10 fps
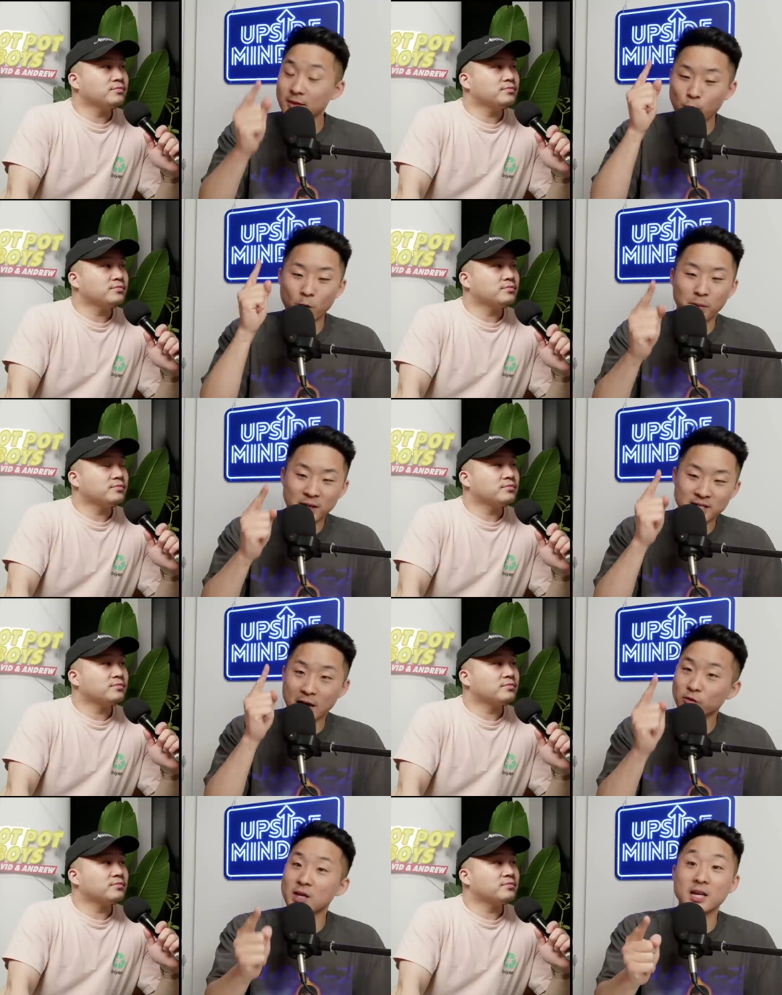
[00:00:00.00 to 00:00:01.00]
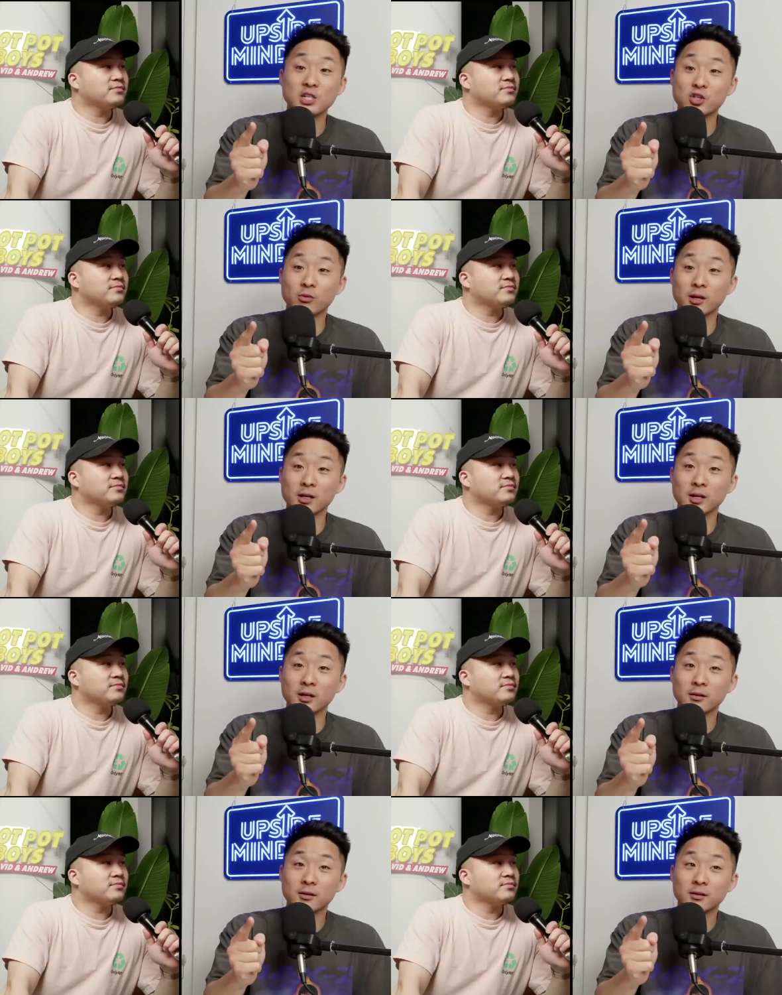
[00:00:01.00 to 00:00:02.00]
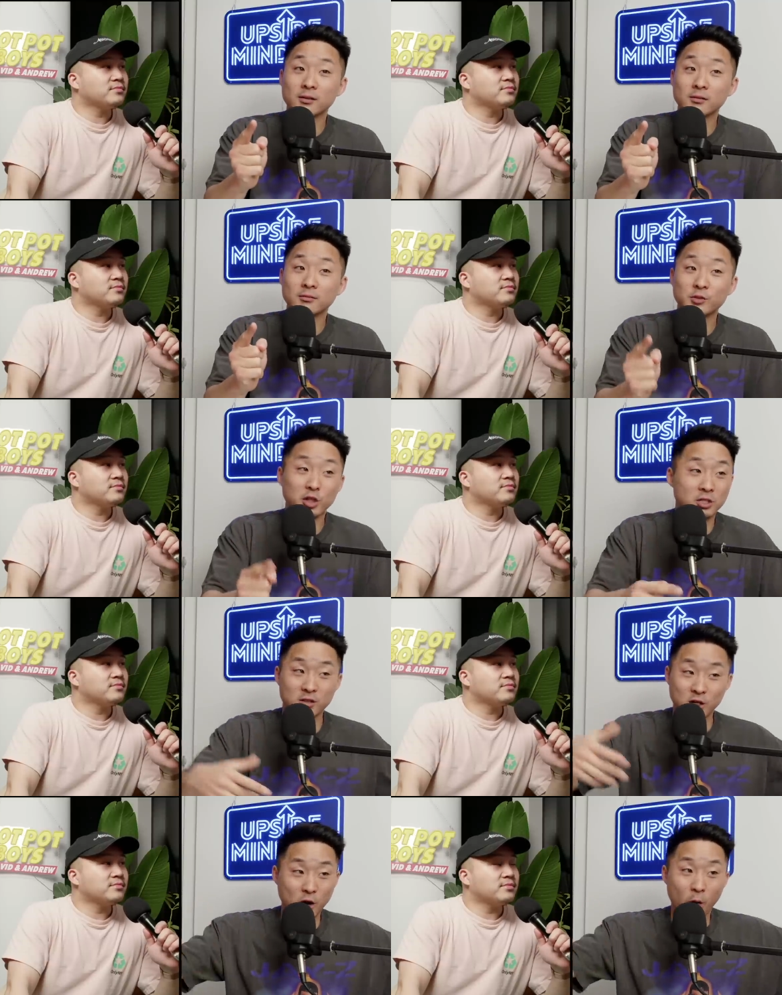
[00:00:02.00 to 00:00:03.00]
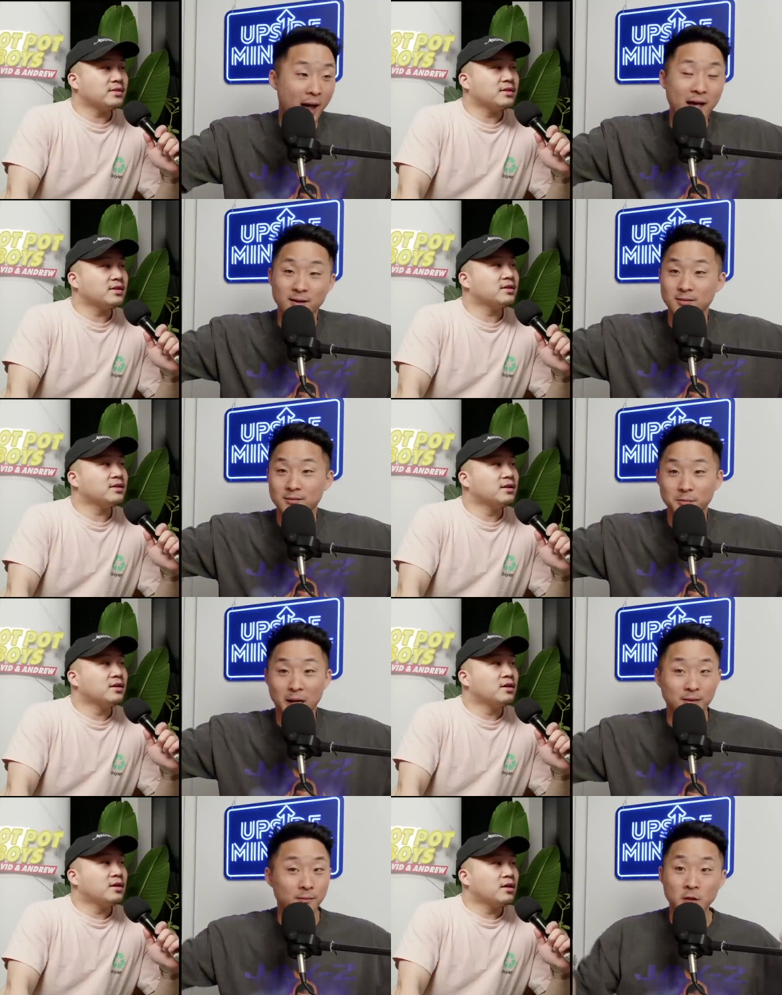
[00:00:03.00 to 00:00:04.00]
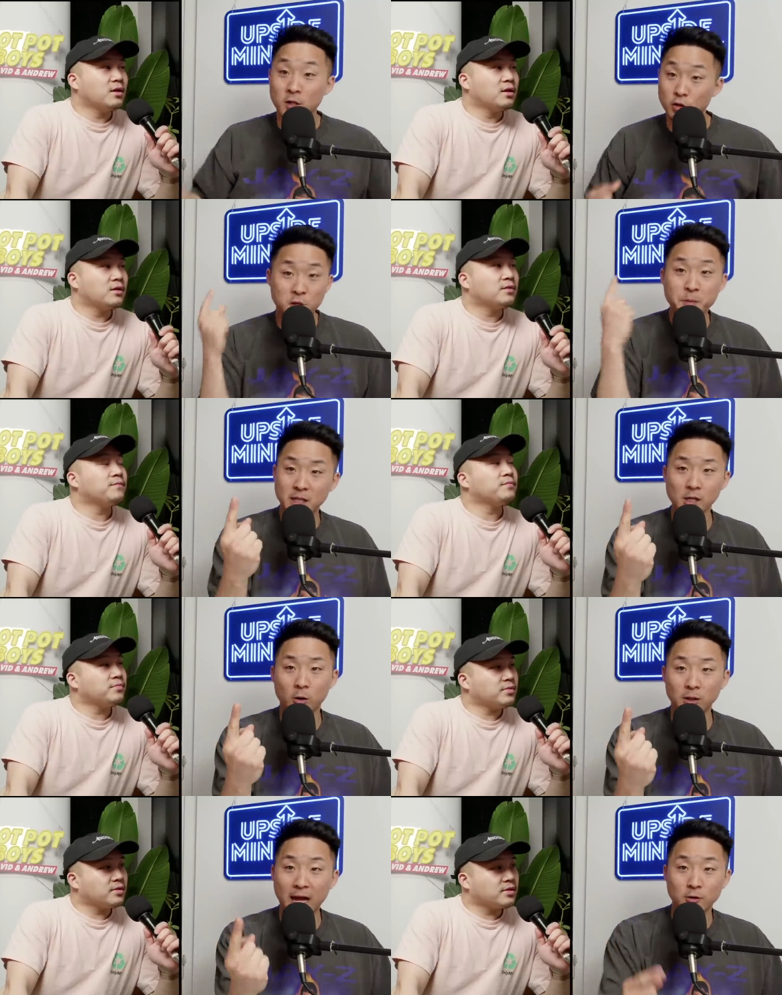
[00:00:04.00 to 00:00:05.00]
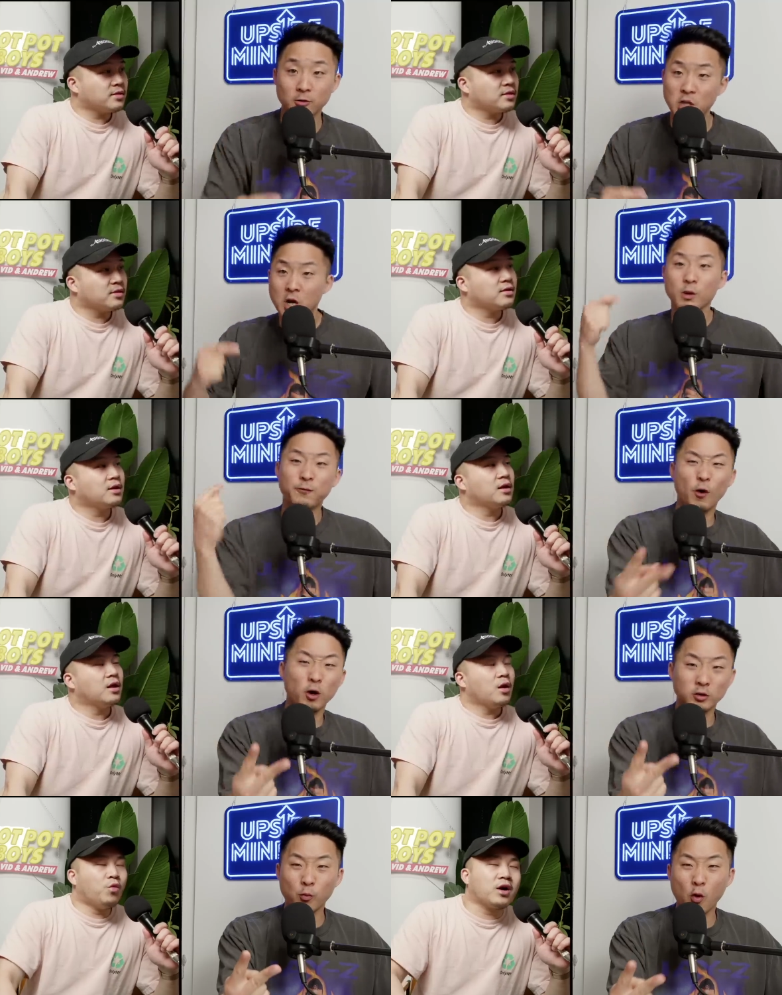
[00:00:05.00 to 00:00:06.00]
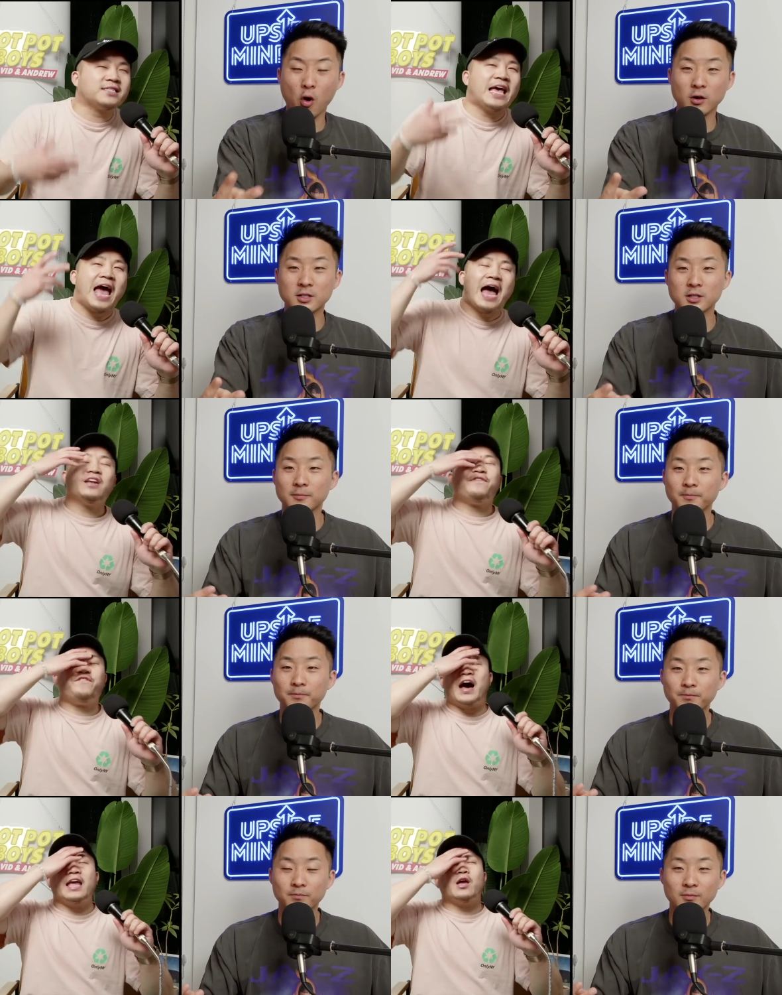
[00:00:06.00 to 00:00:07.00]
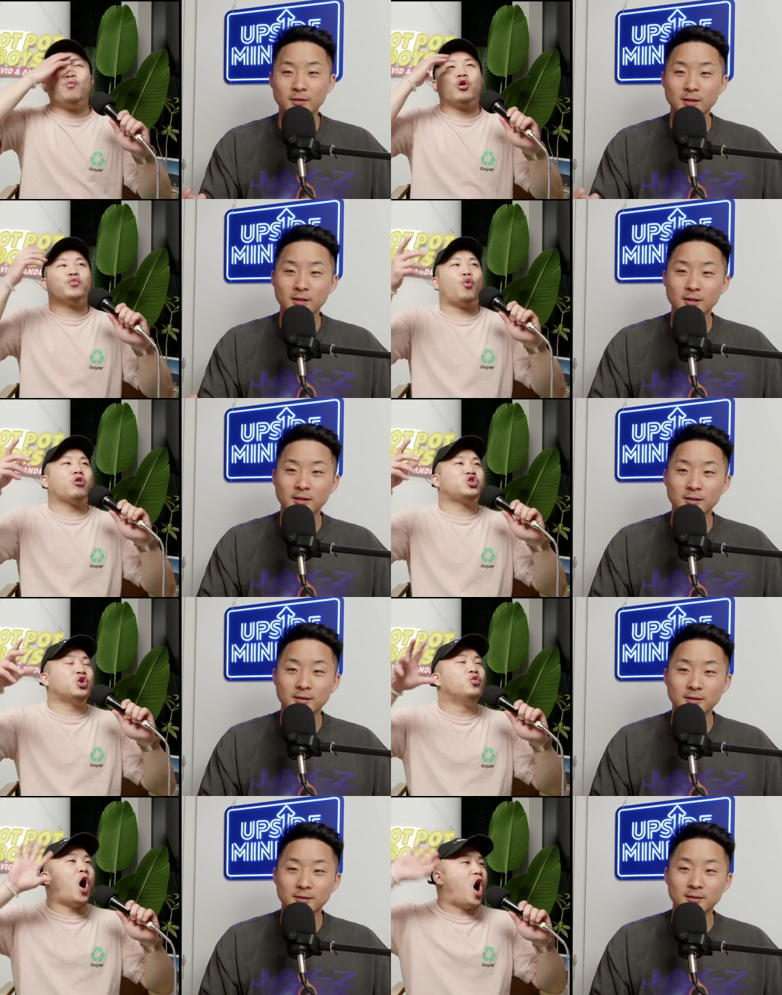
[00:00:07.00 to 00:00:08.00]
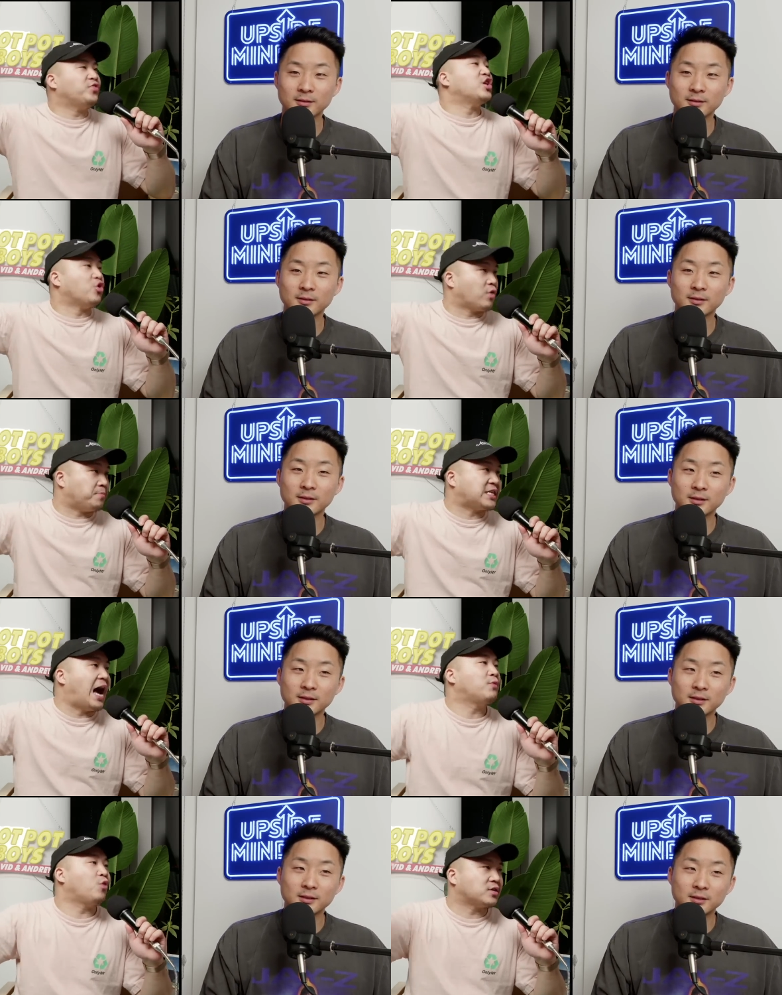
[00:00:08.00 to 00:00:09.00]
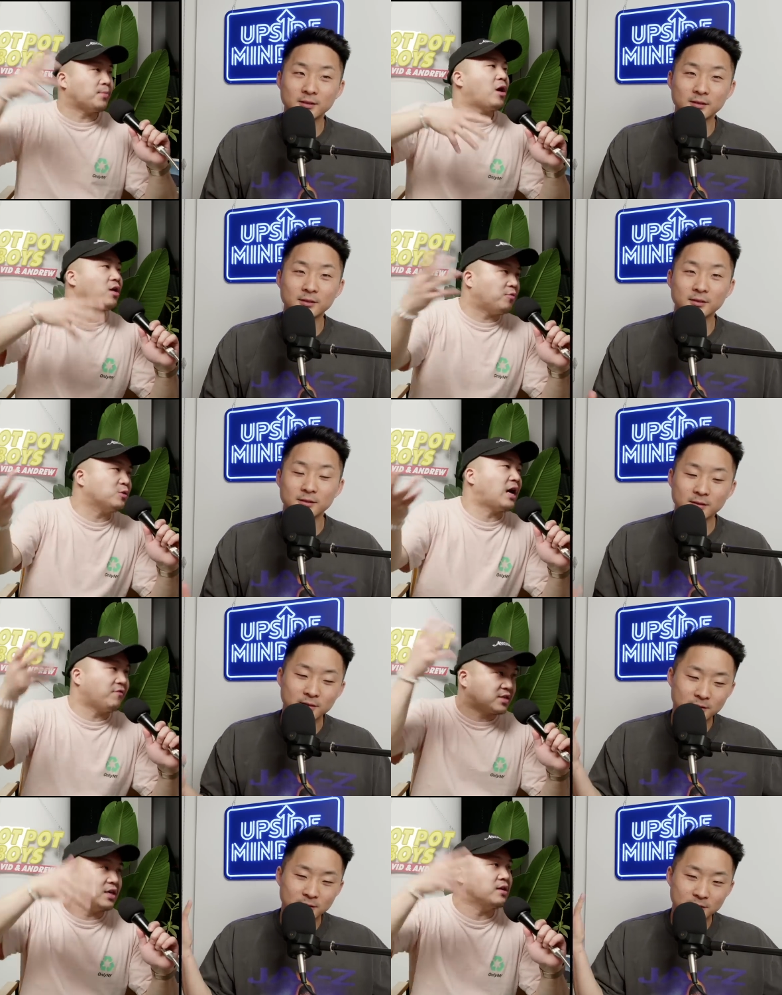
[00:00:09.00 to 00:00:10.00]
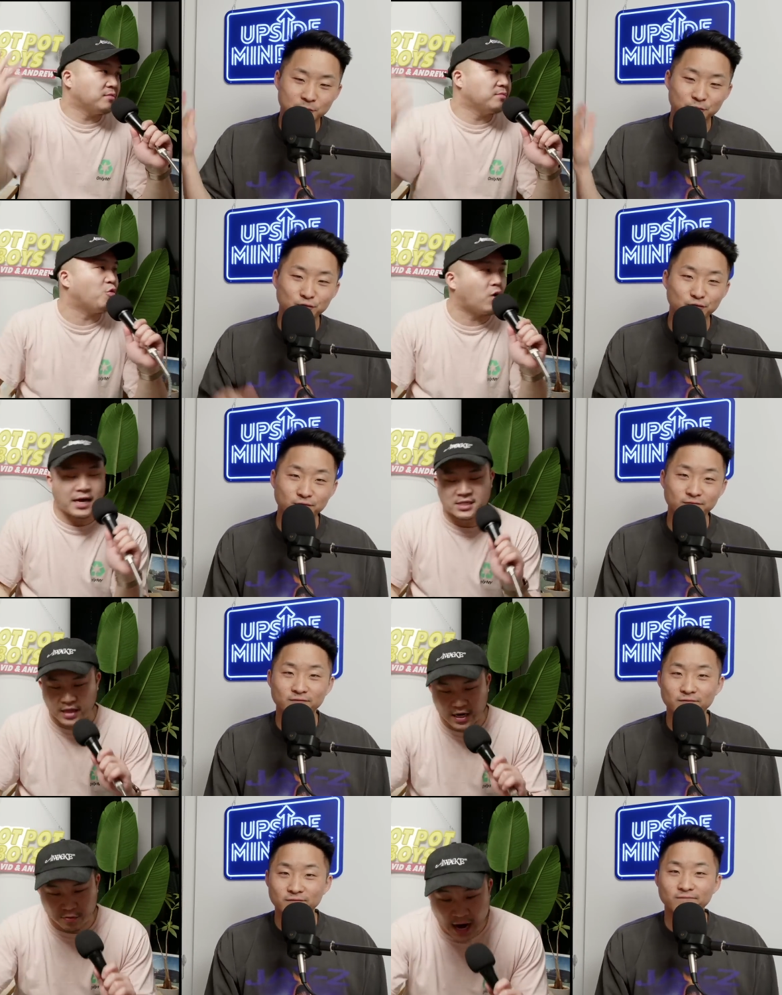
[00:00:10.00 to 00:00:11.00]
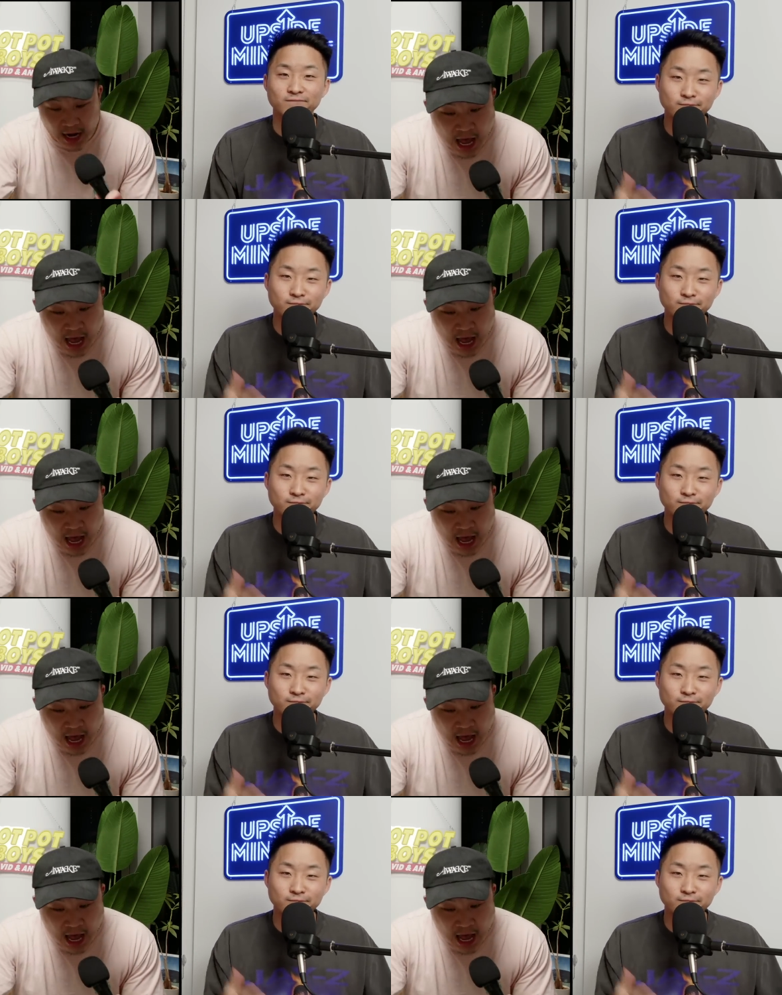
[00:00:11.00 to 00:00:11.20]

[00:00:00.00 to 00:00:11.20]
Speaker 1: They will bust out the history just to no end. Like you're speaking our language.
Speaker 2: We fought the well, because they had to fight in World War II on the Europe side, whereas America was obviously more isolated, right?